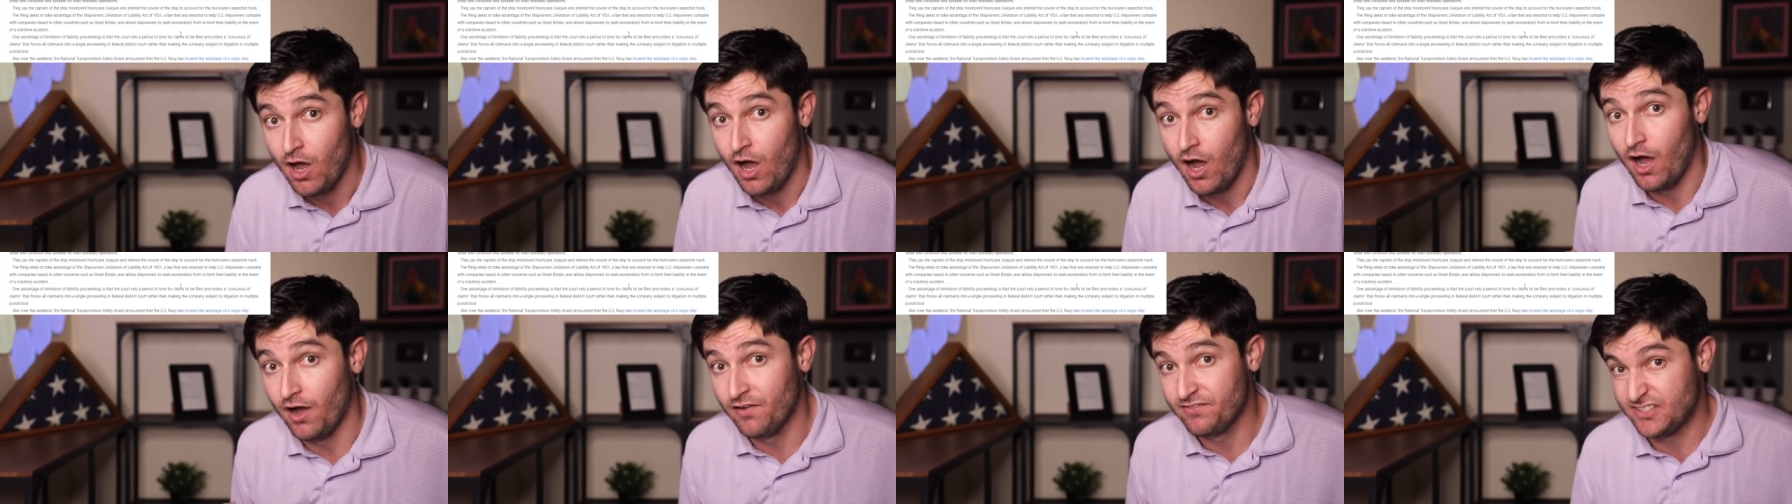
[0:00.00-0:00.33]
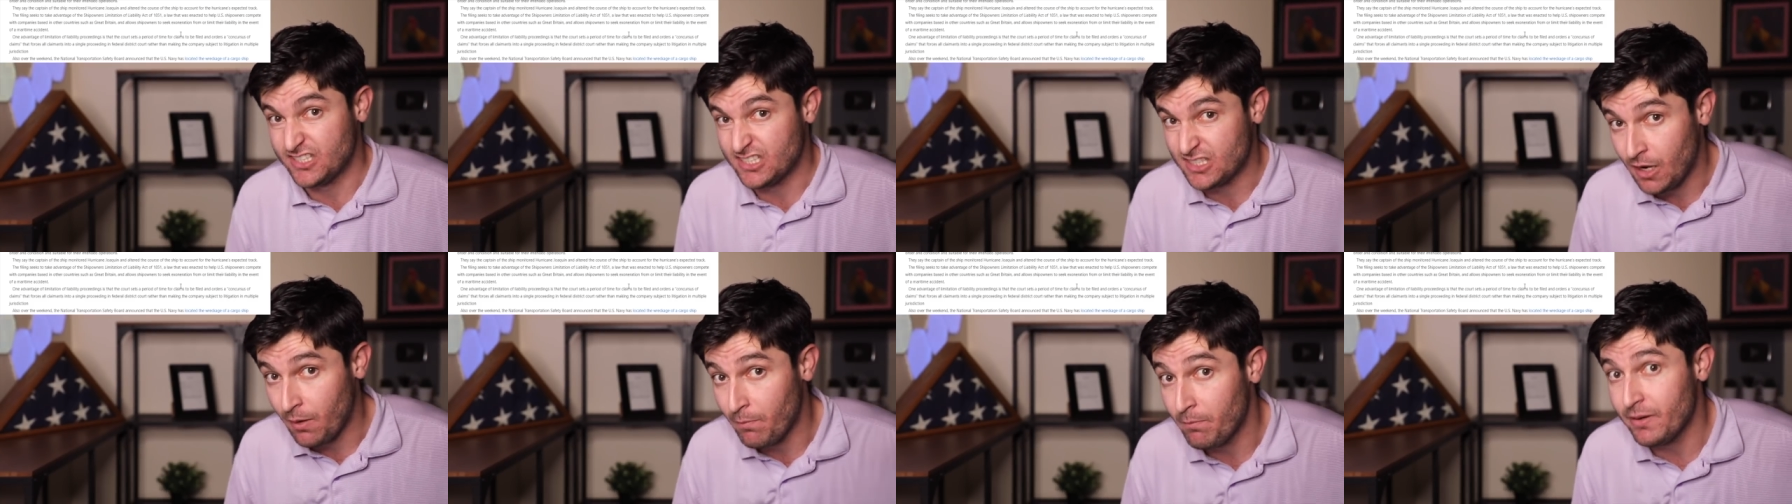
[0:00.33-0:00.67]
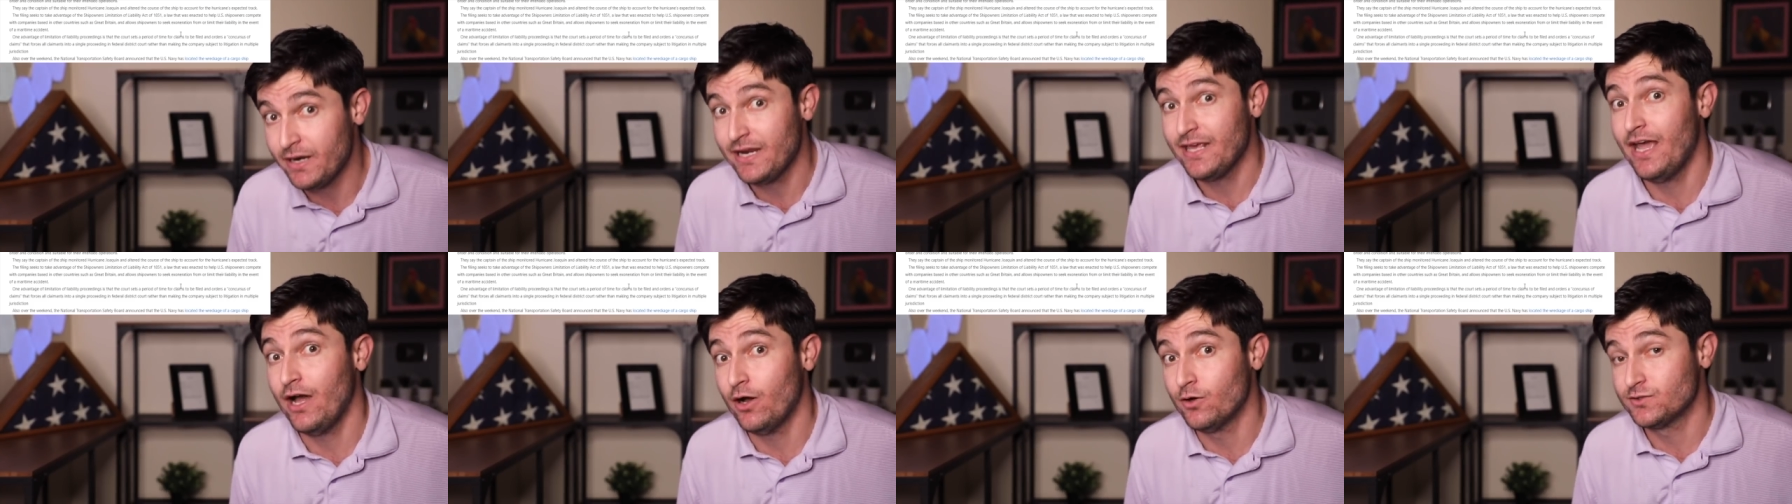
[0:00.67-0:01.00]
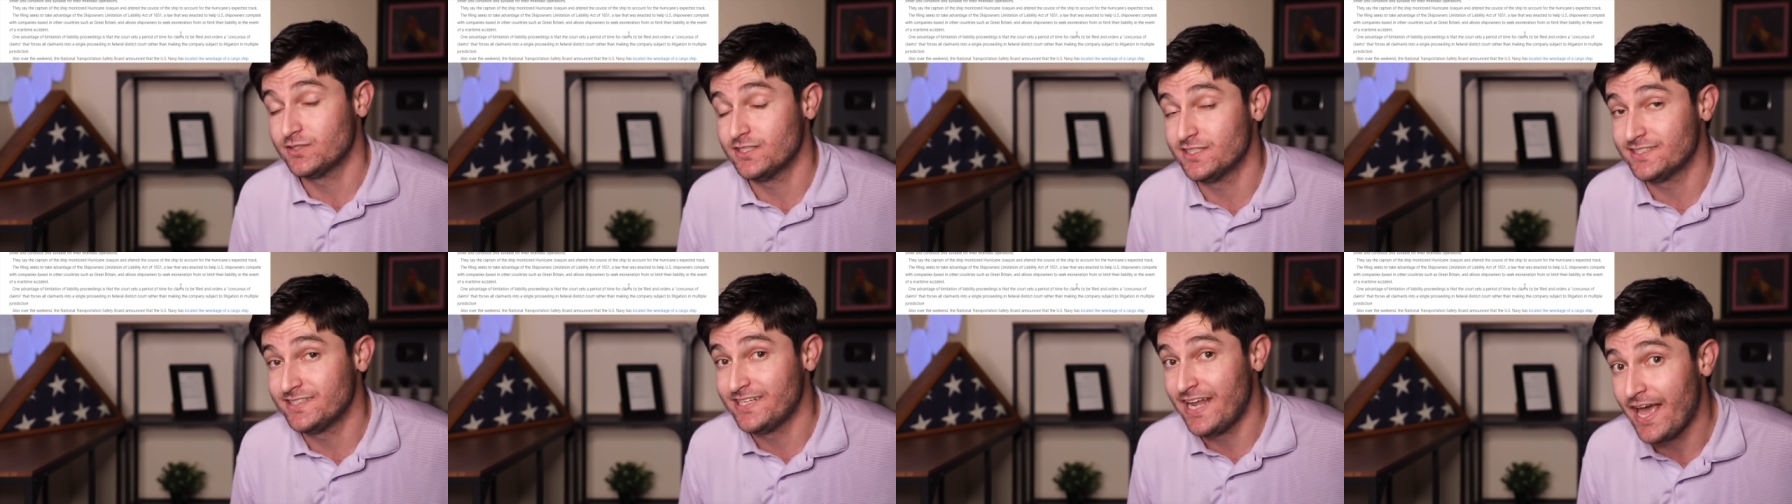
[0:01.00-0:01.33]
of somebody
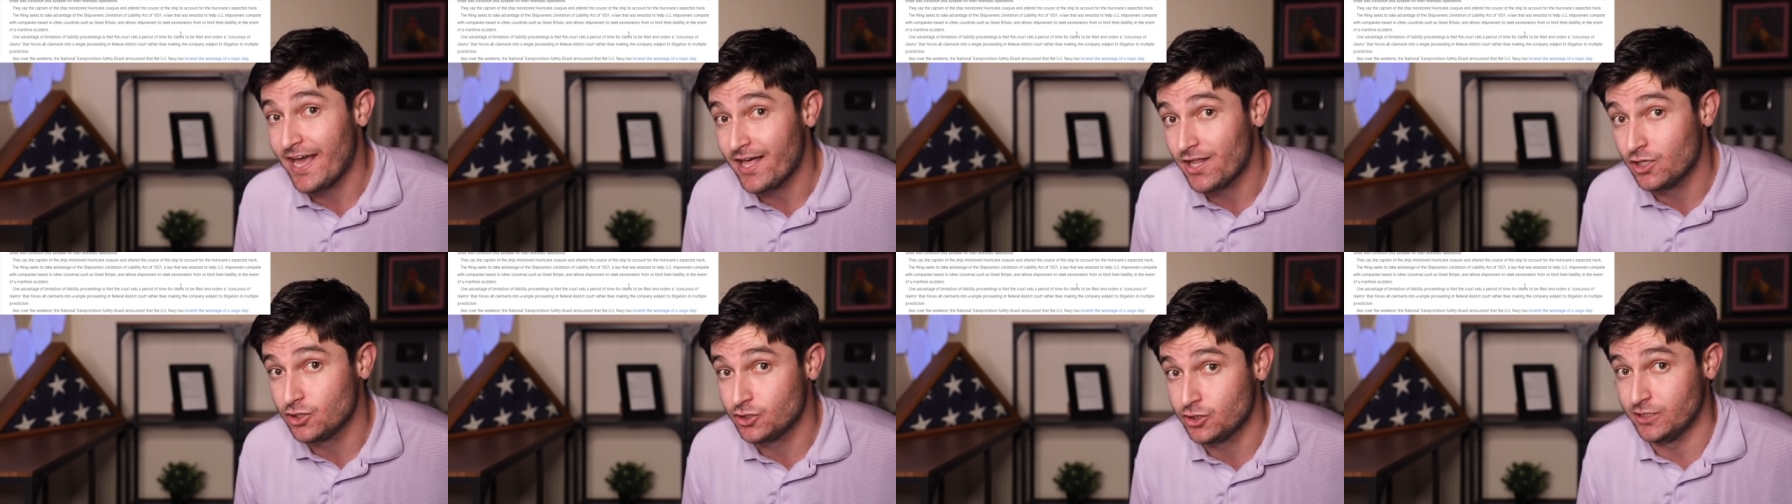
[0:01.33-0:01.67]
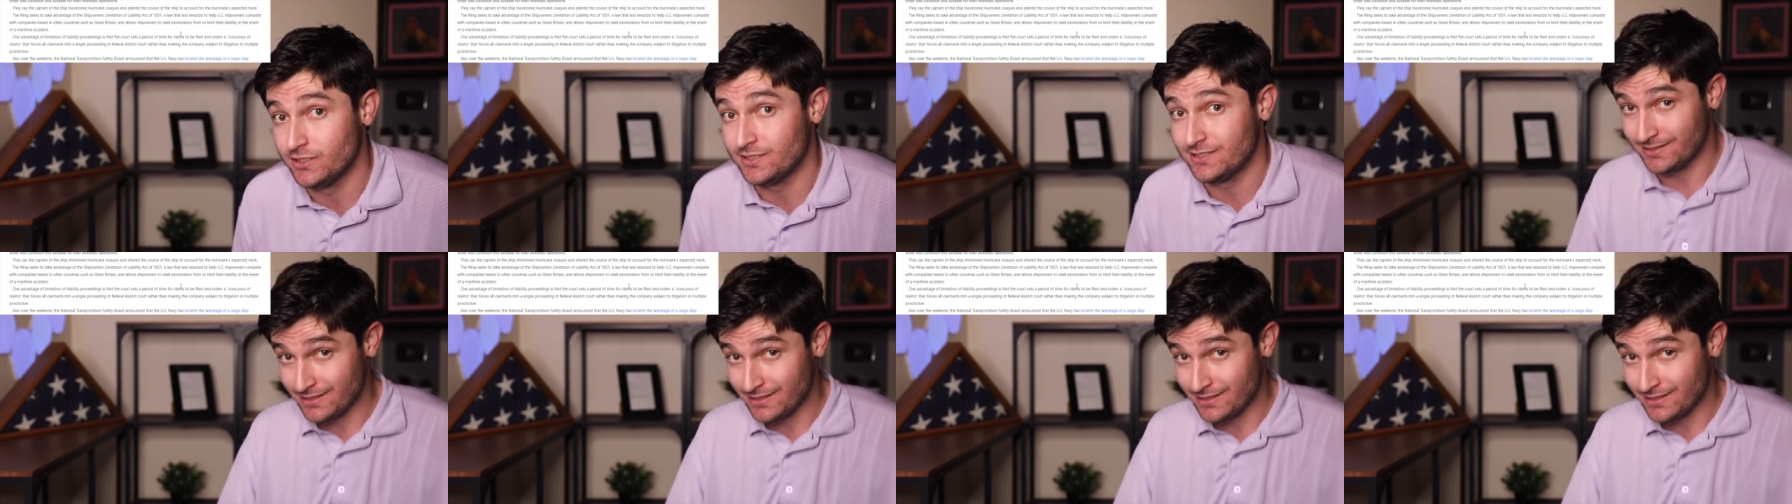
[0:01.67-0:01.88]
else's negligence,